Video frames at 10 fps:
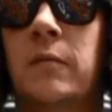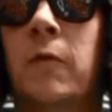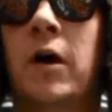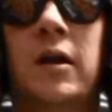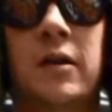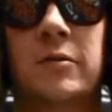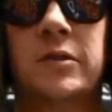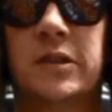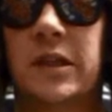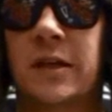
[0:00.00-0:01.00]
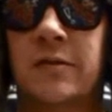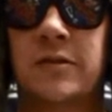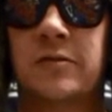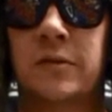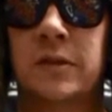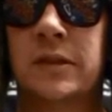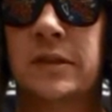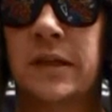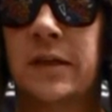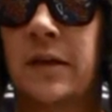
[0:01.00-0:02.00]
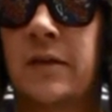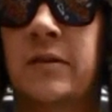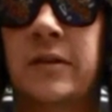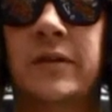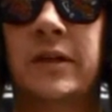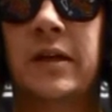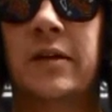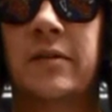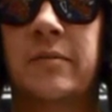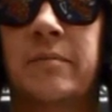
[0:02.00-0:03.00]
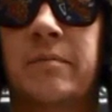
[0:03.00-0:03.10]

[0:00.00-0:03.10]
While I was sick, I was really sick. I couldn't even get out of